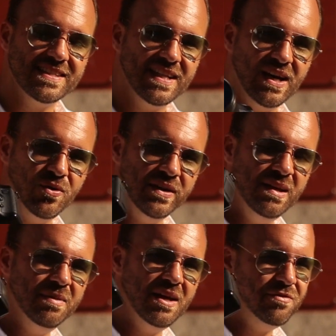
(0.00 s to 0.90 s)
this now on
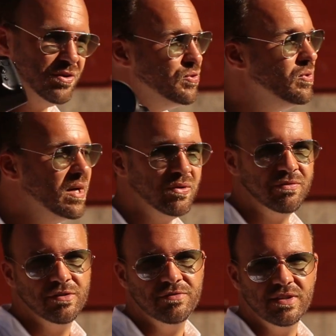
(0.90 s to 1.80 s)
eBay for
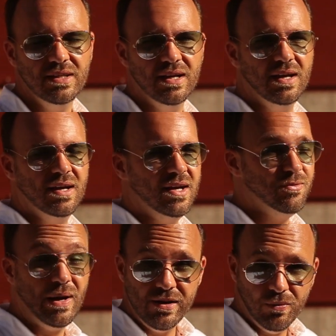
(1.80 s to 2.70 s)
250
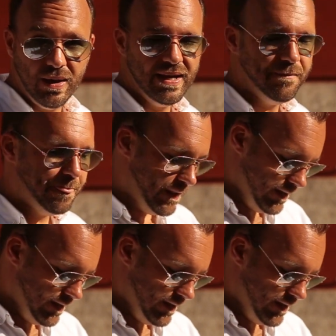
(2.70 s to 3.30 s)
right away.